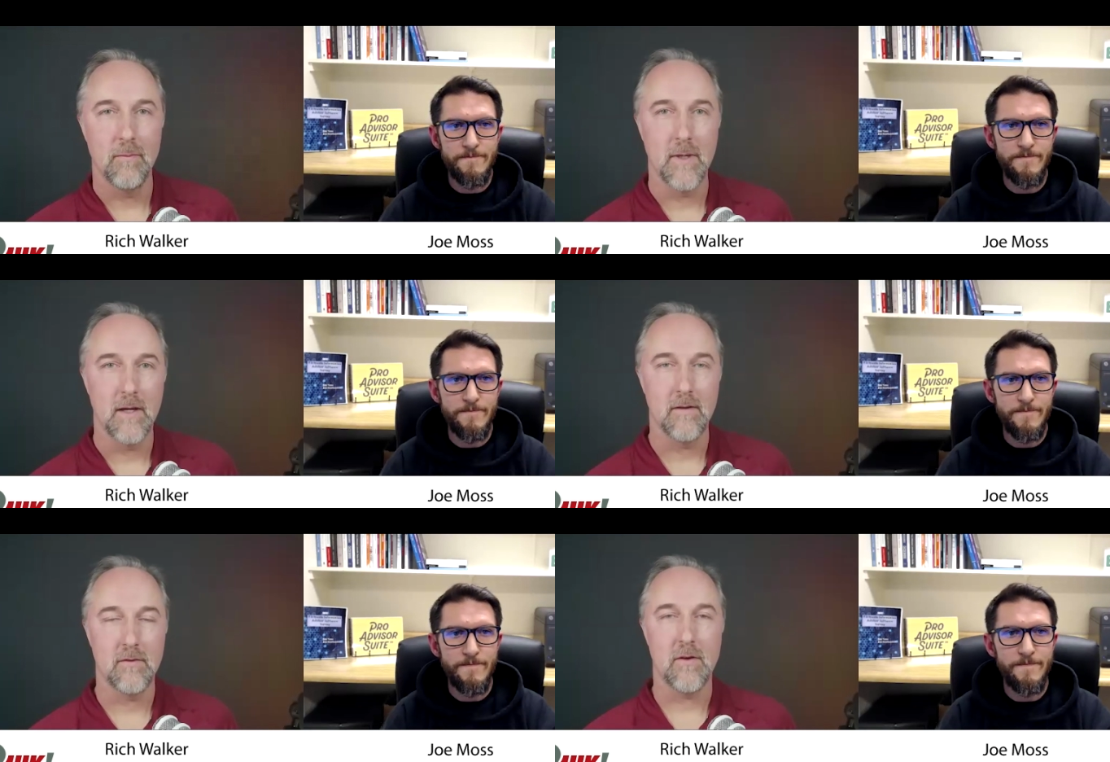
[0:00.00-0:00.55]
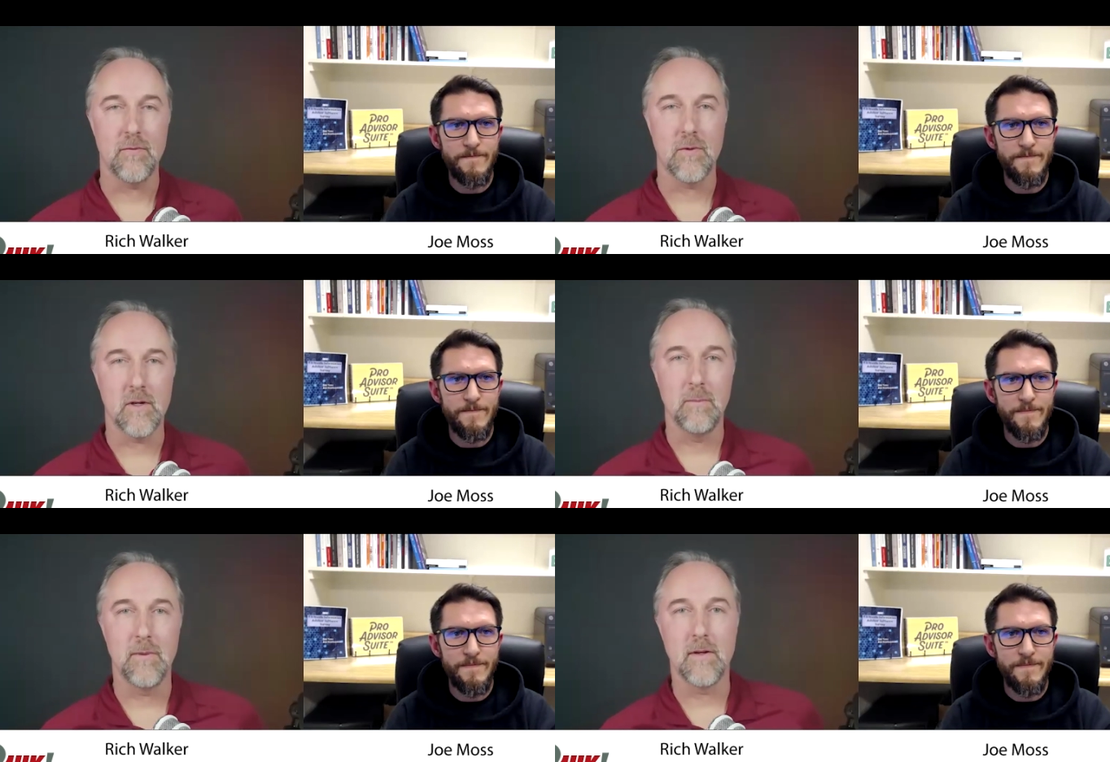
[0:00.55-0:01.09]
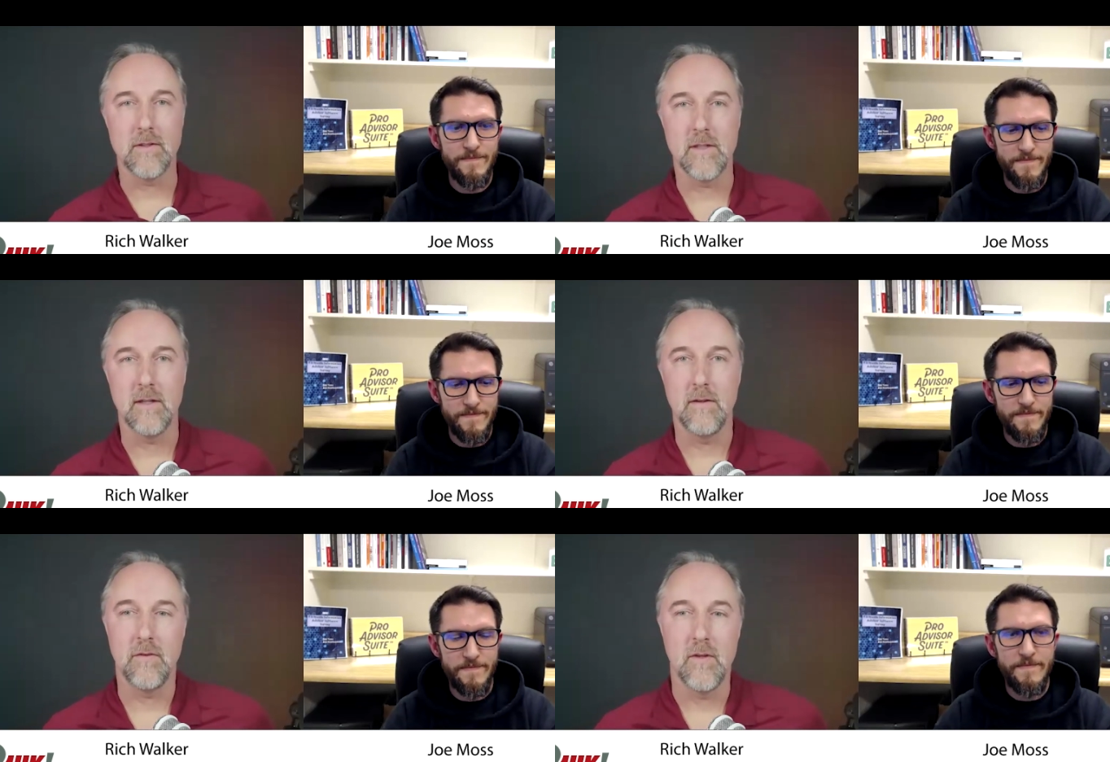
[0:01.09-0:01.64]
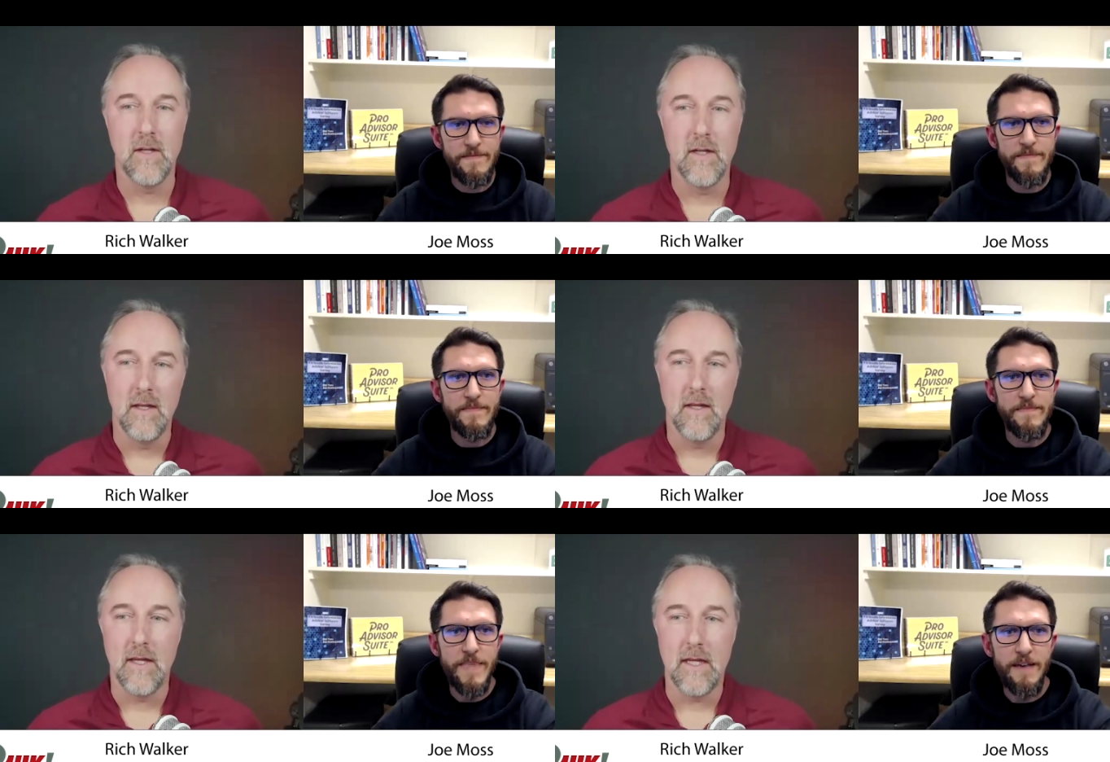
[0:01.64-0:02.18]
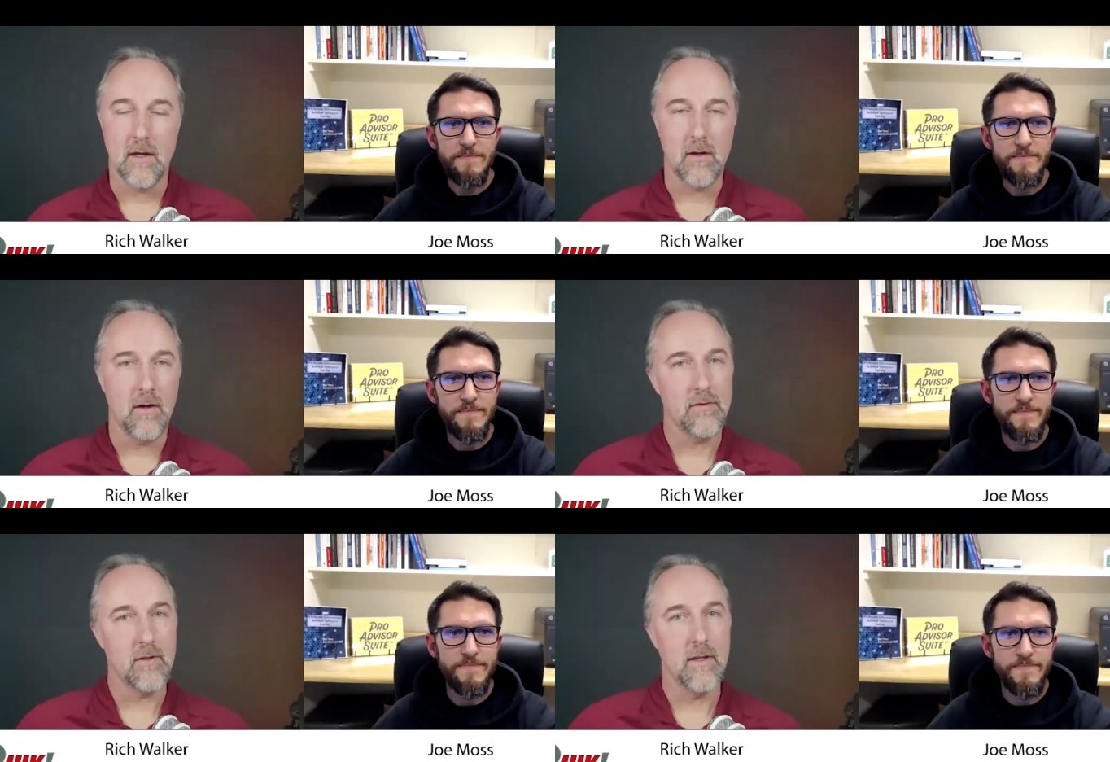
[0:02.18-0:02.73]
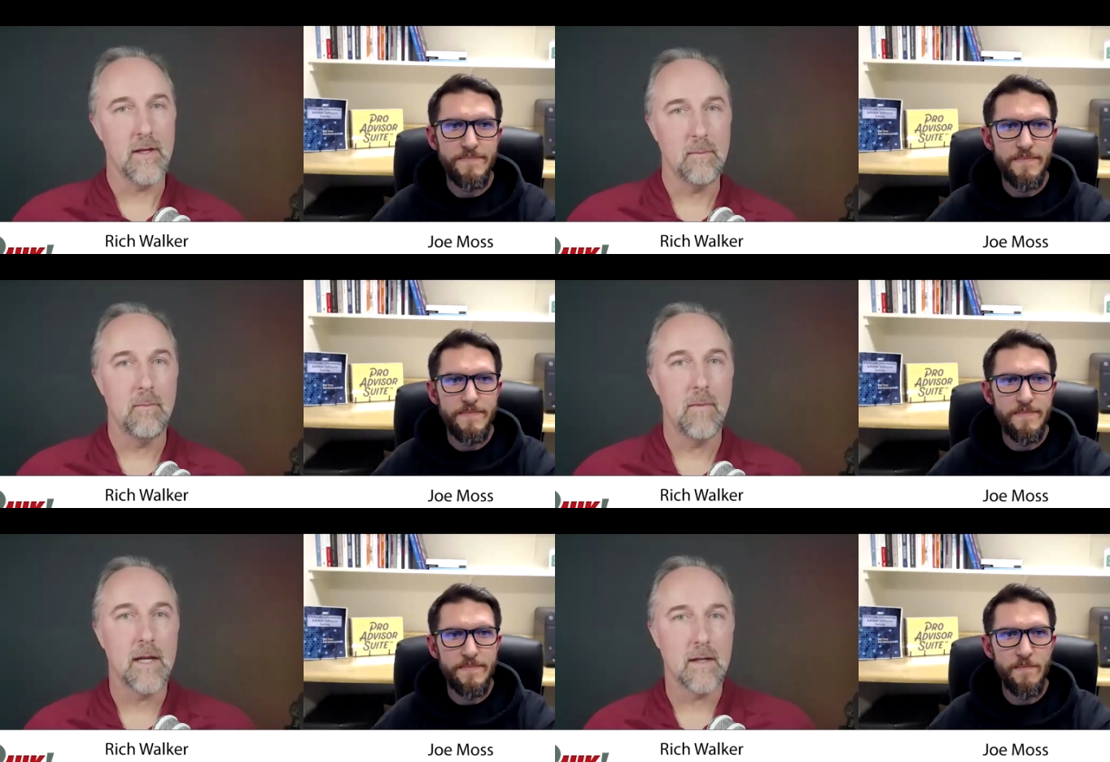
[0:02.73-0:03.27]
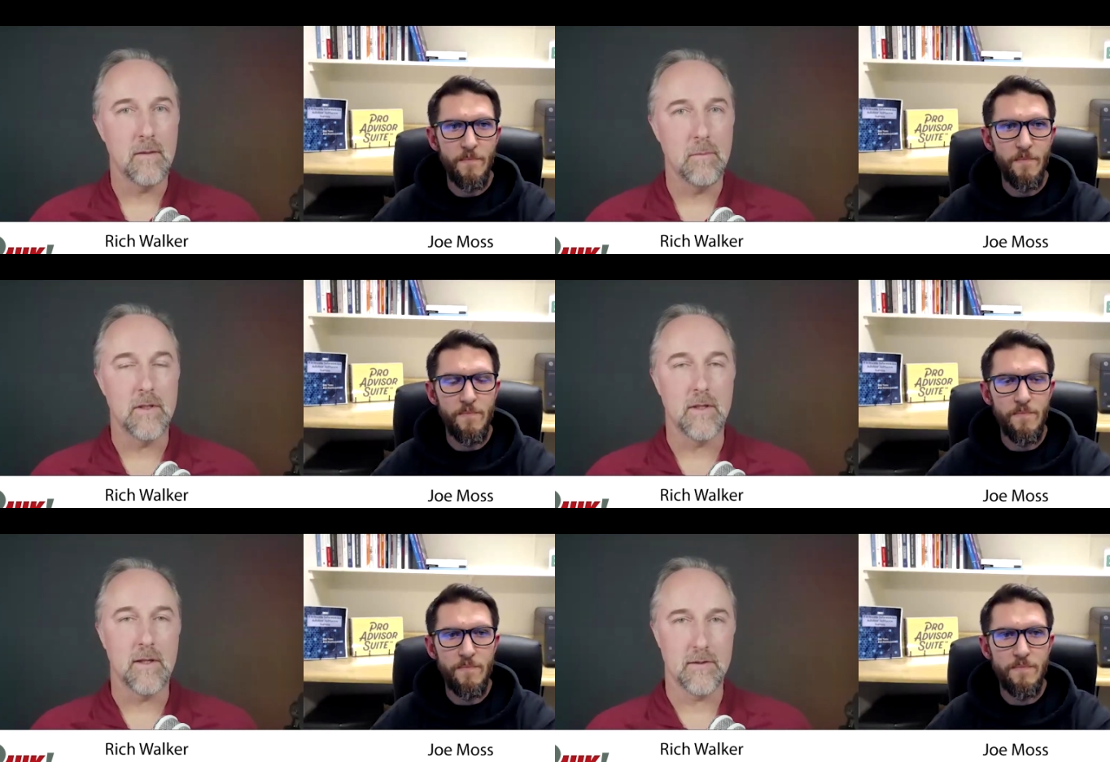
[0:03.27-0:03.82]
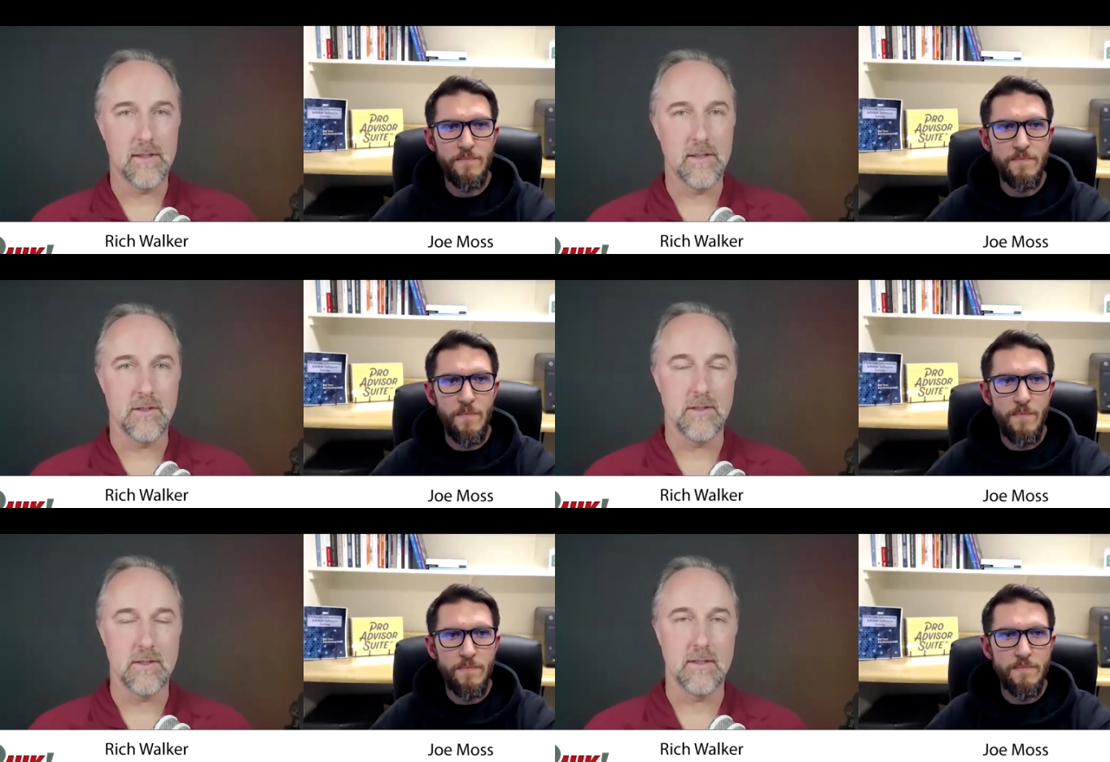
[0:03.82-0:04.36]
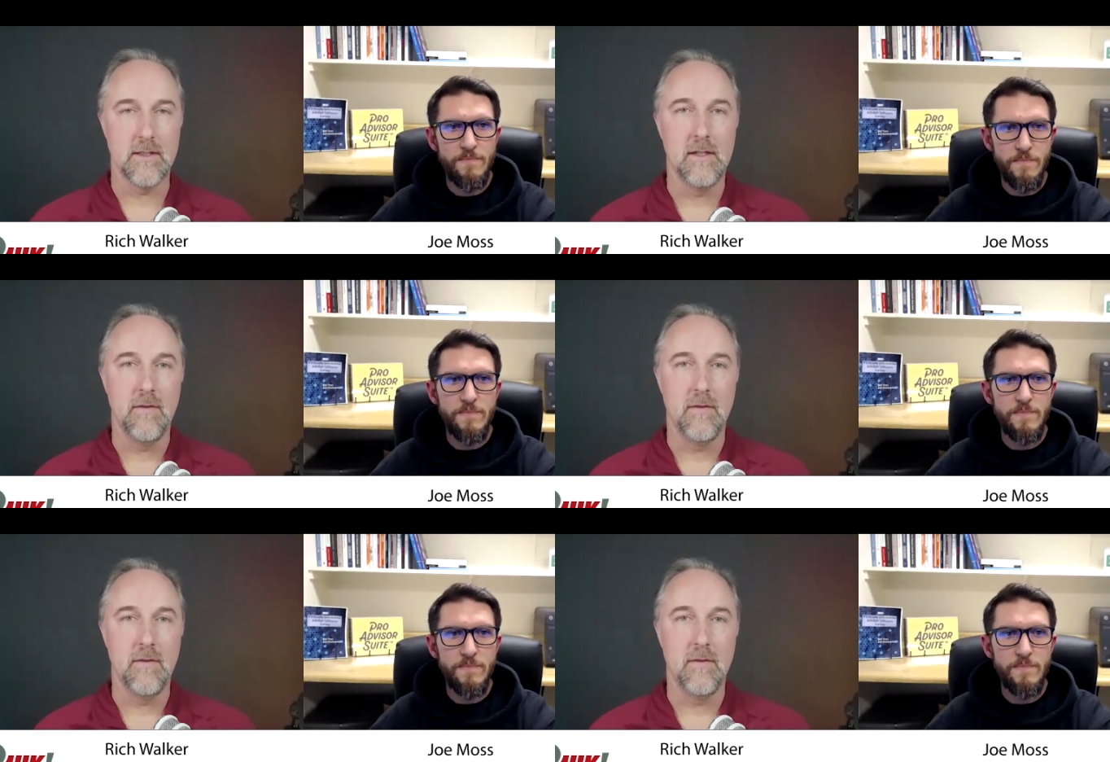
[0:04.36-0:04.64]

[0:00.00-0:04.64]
Speaker 1: being a software company ourselves, it yeah. costs a lot of money to build integrations.